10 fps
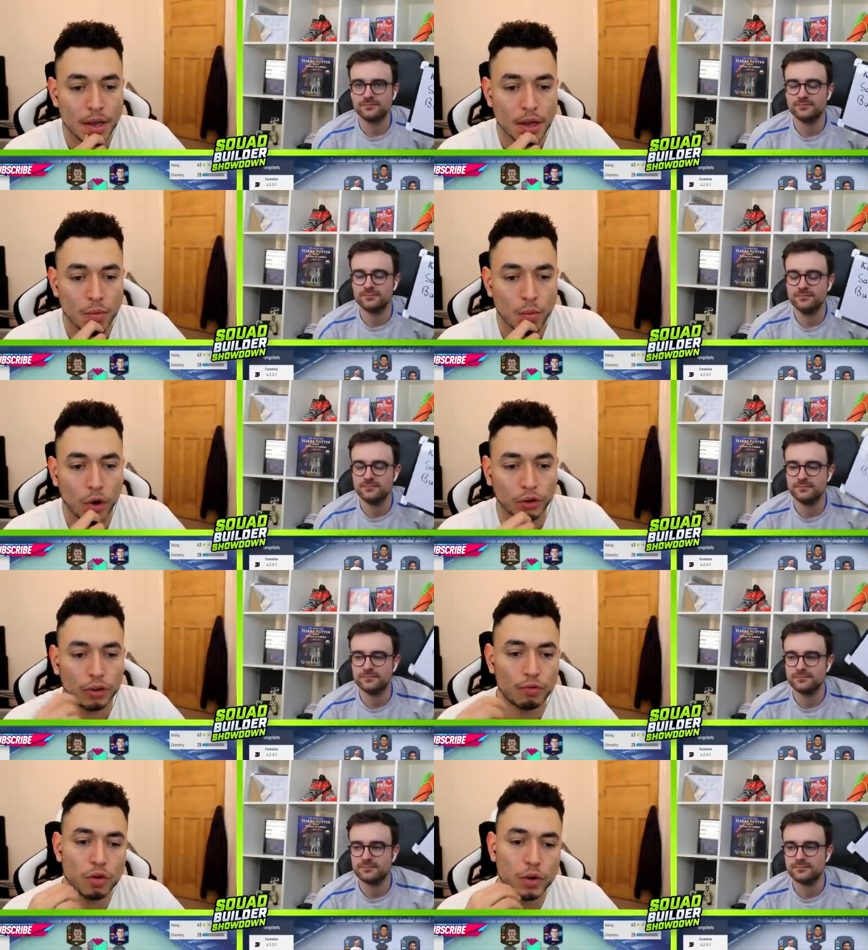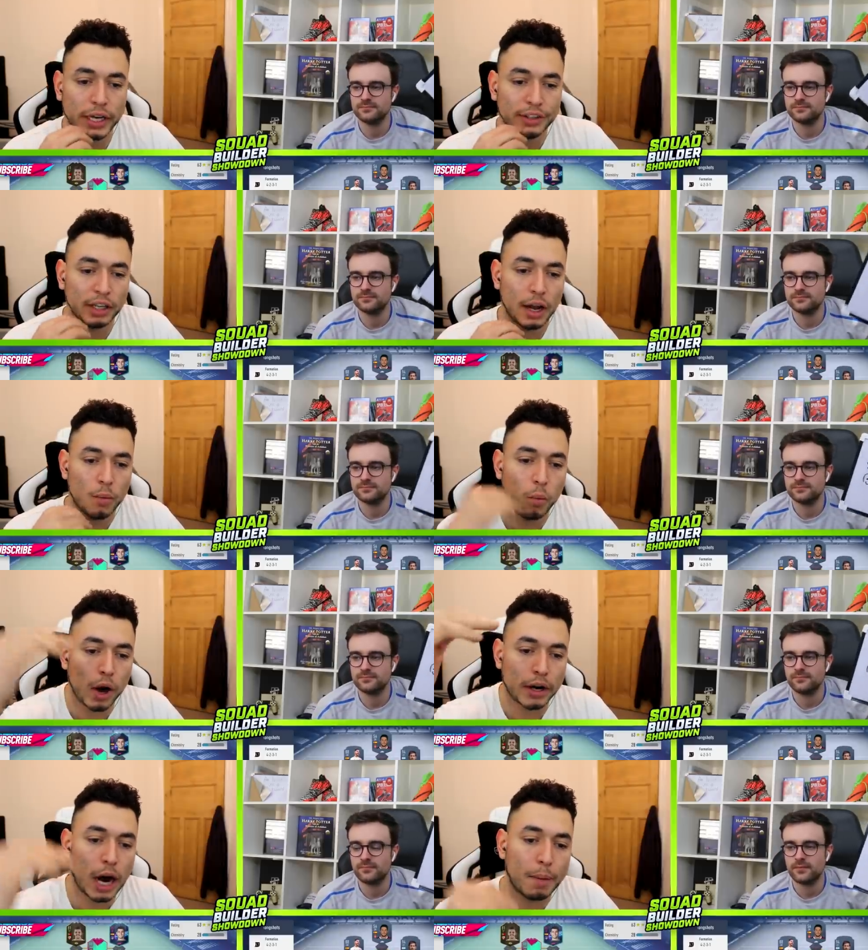Speaker 1: Mm-hmm. What's the ruling? Is it like
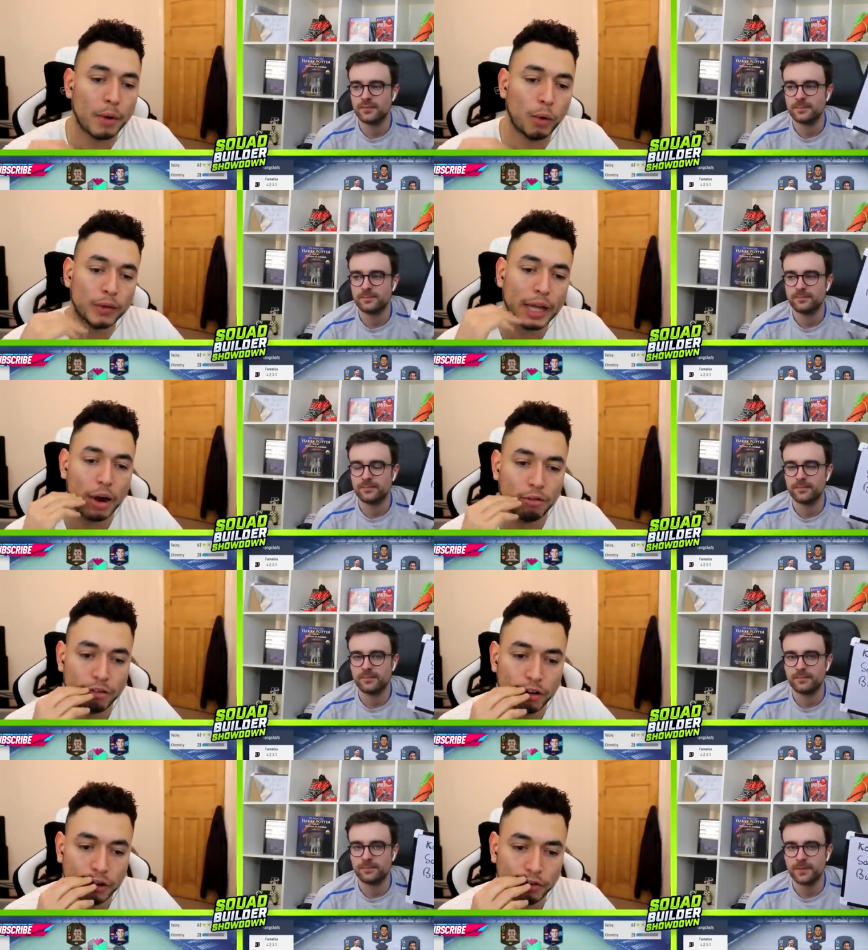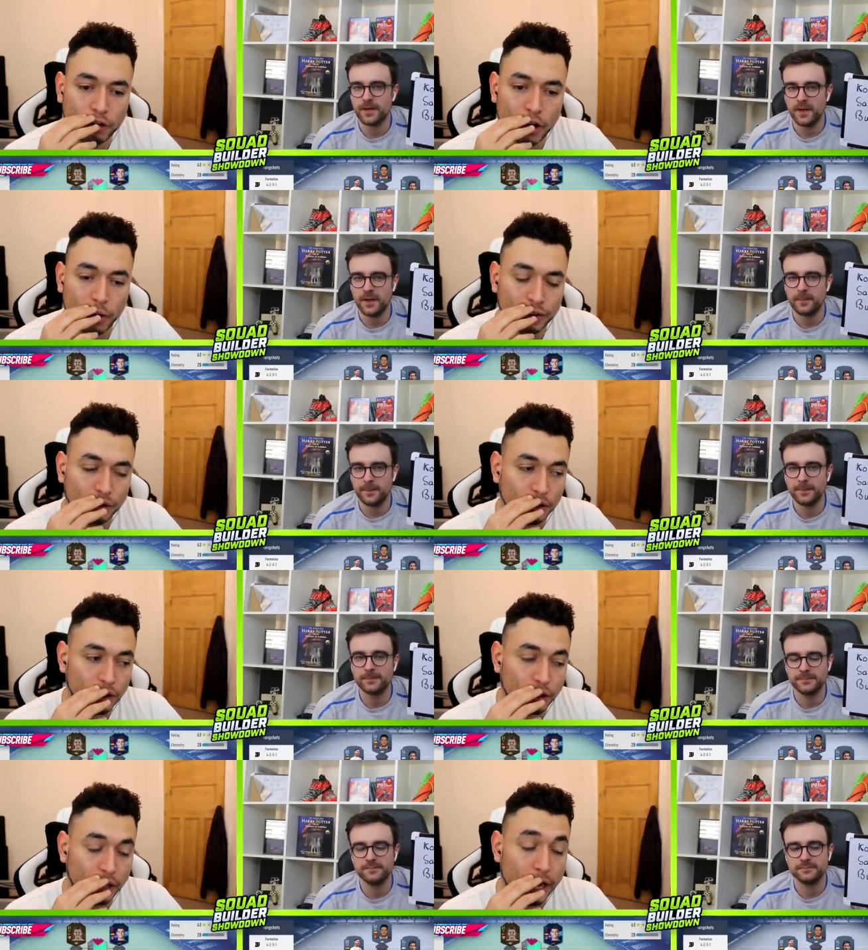one up or down for, for yeah, either way? So,
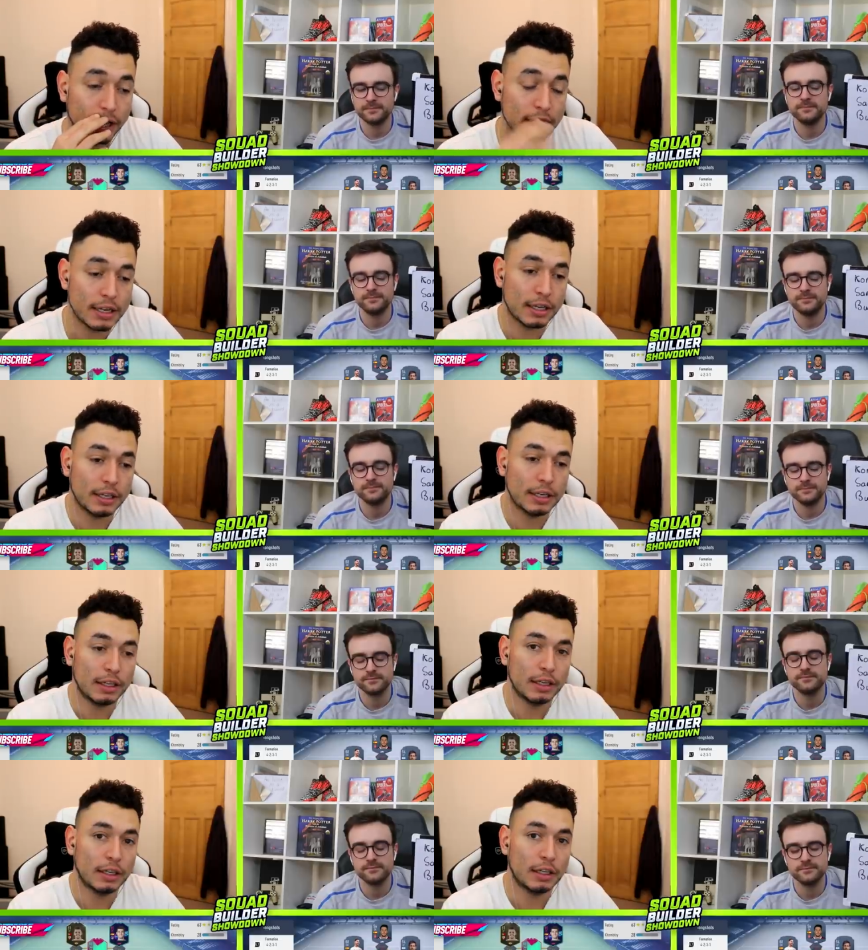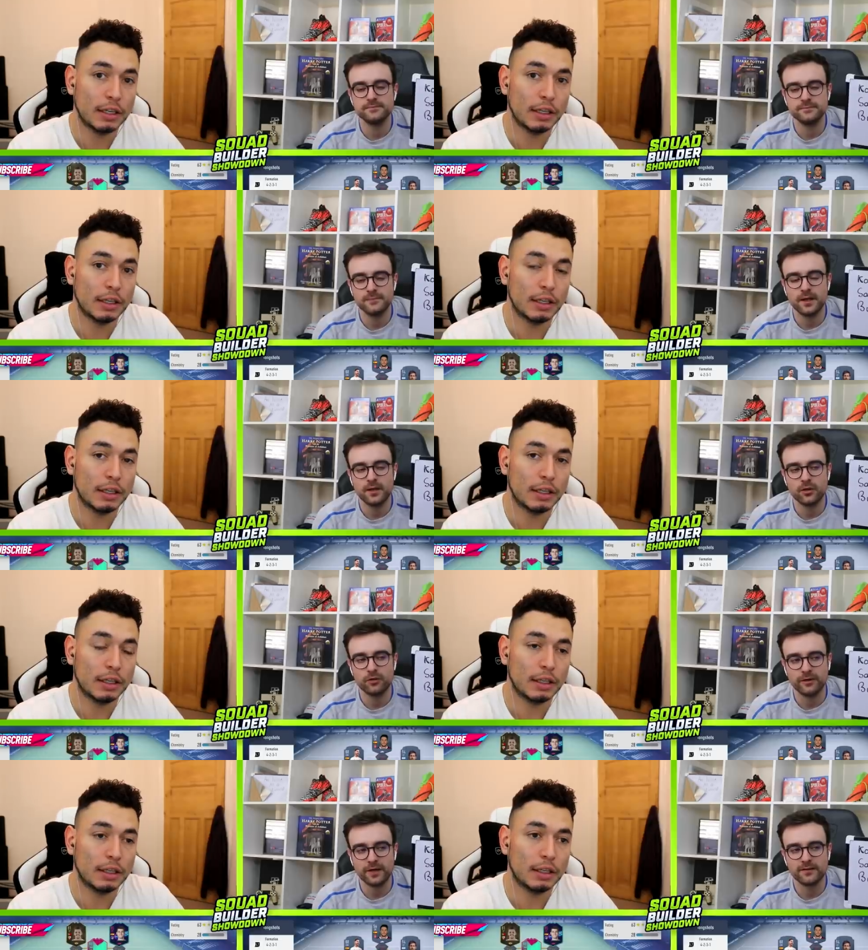yeah. Mm-hmm.
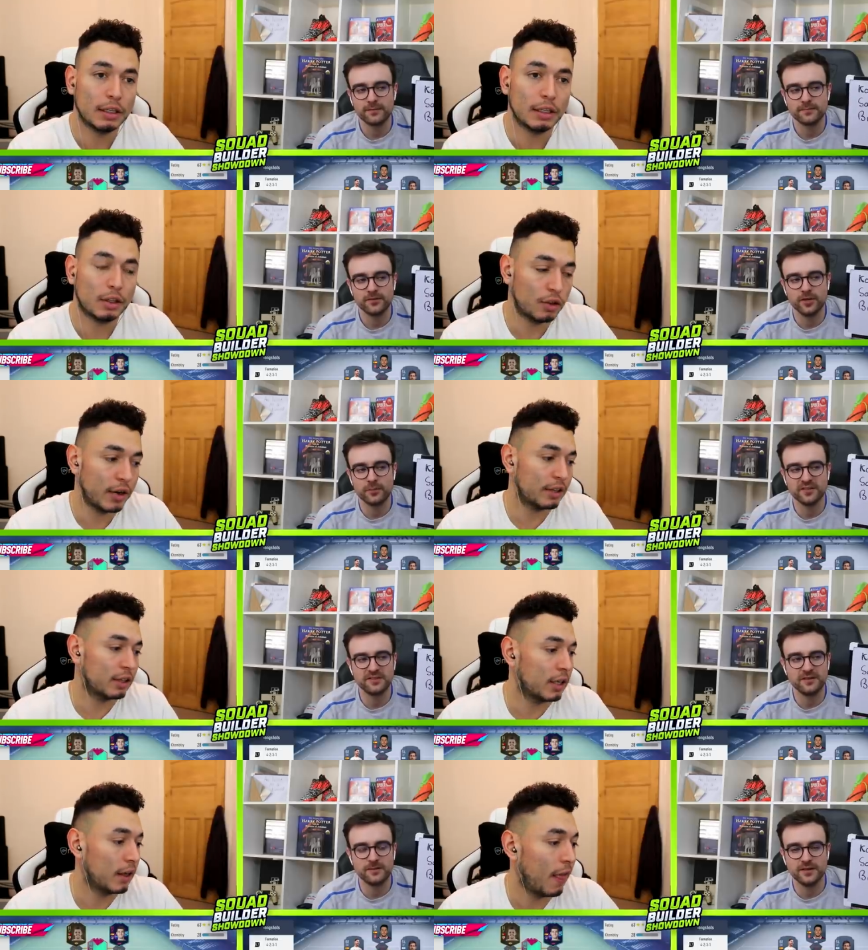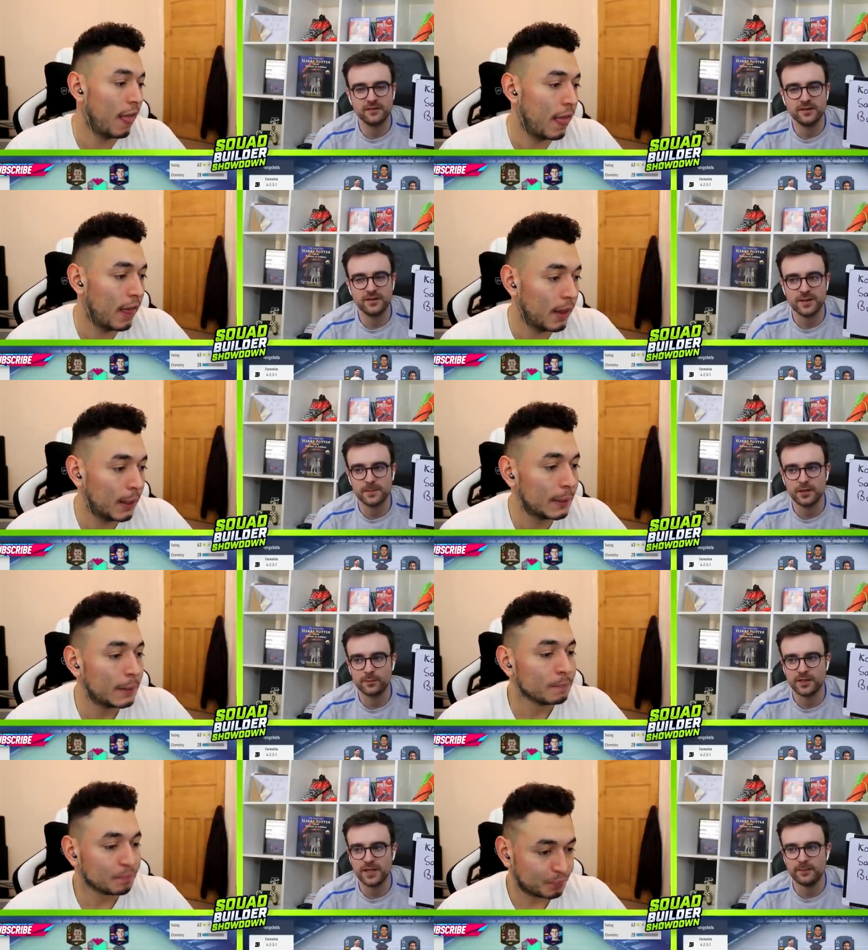
Speaker 2: Correct. So you can Correct. put a centimetre at CDM, you can
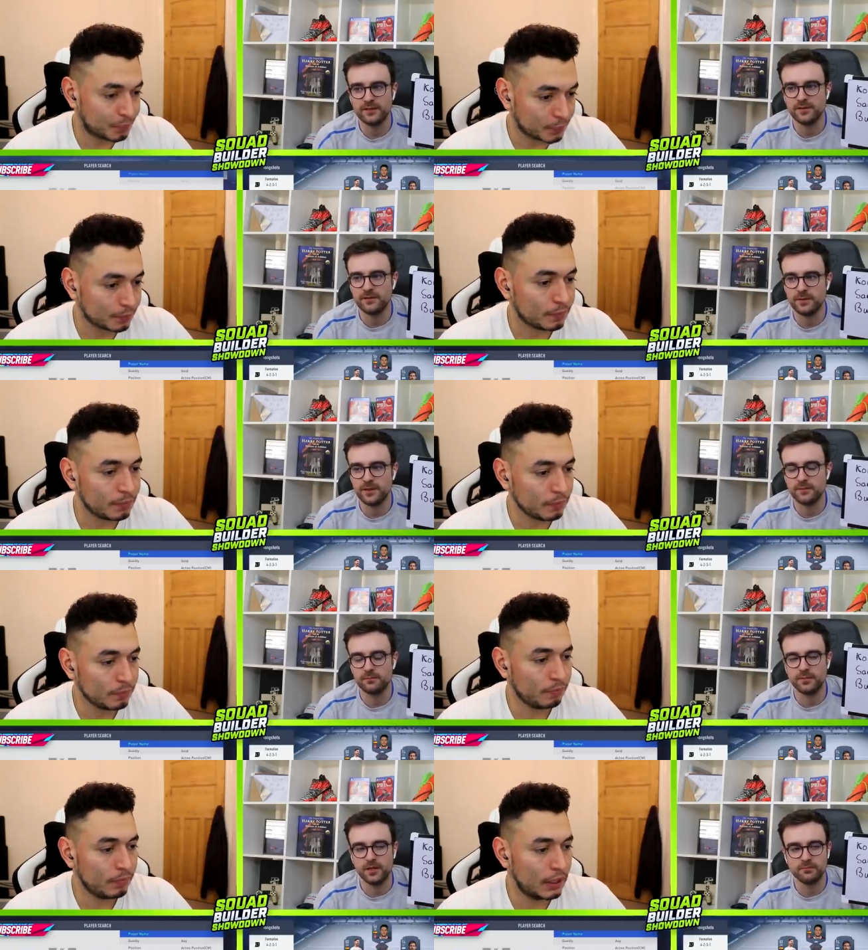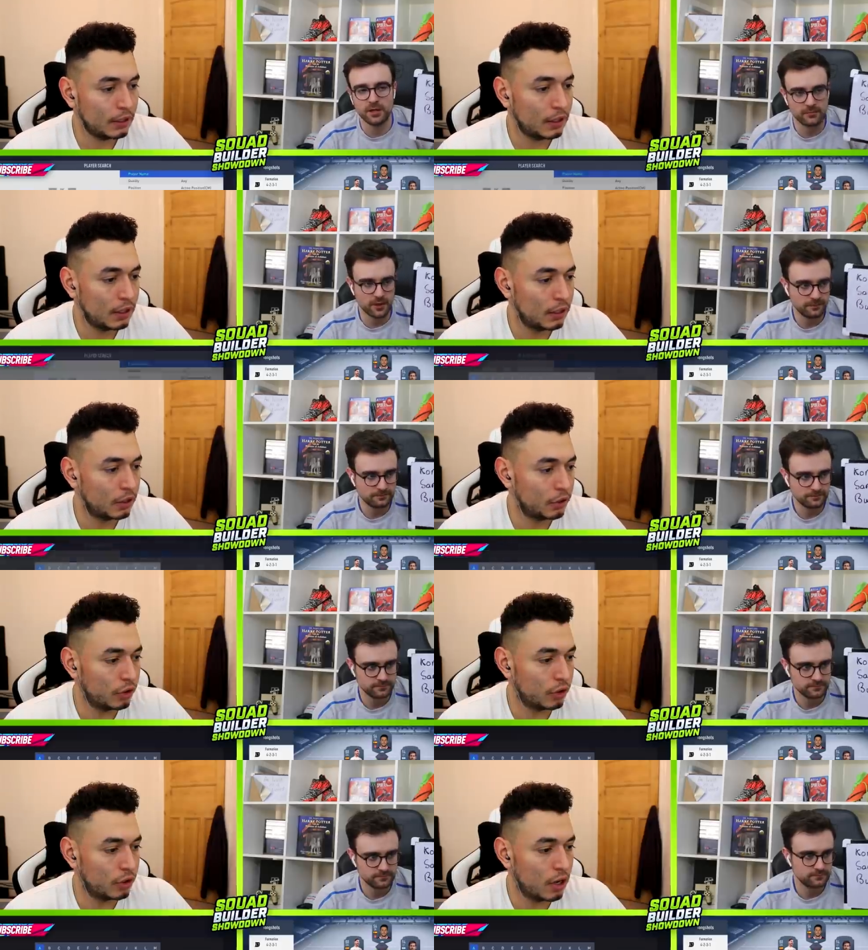put a cam at centimetre. blah, blah, blah.
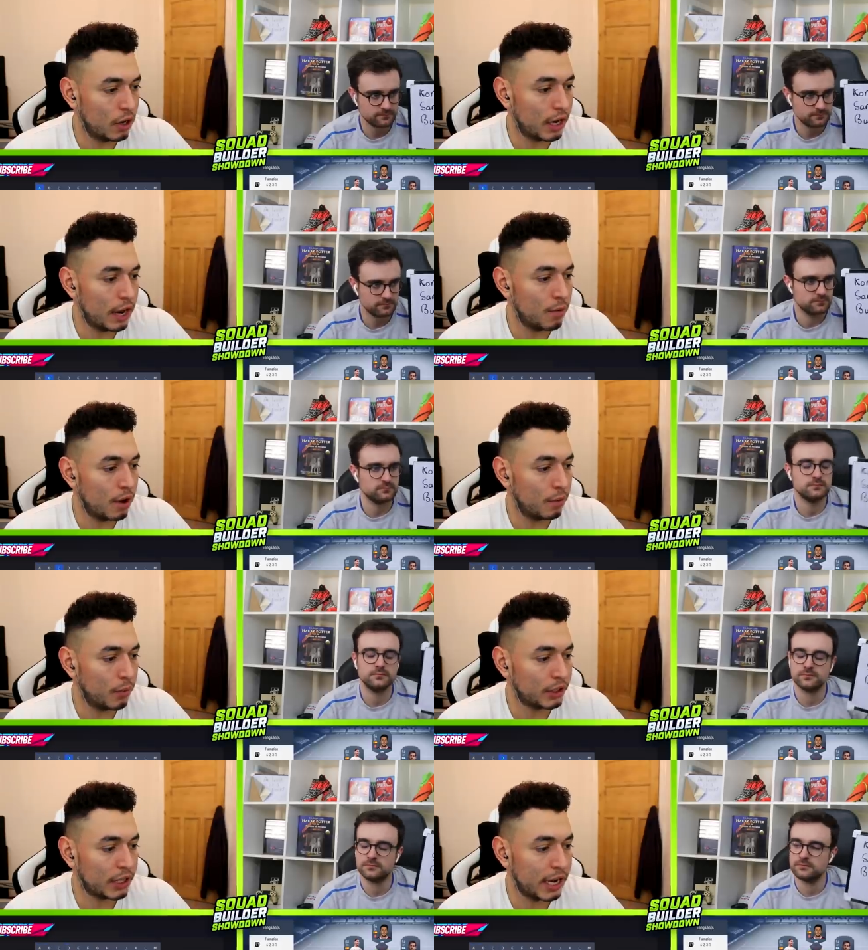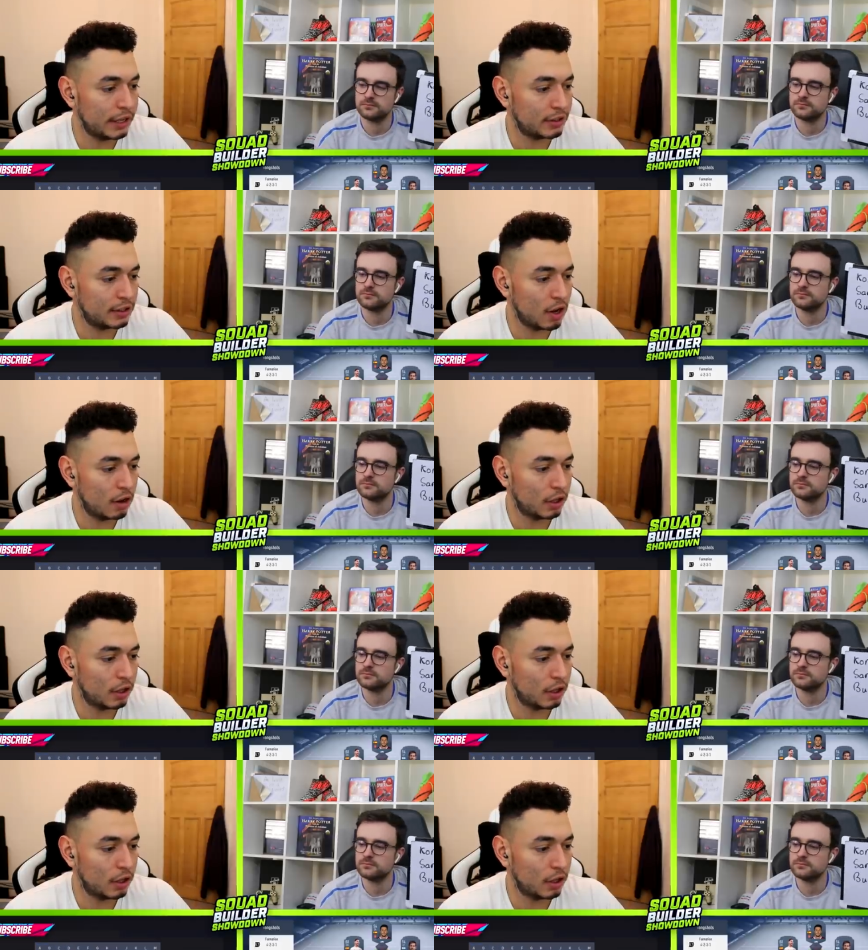
Speaker 1: Sure. Okay, well, in which case, I'm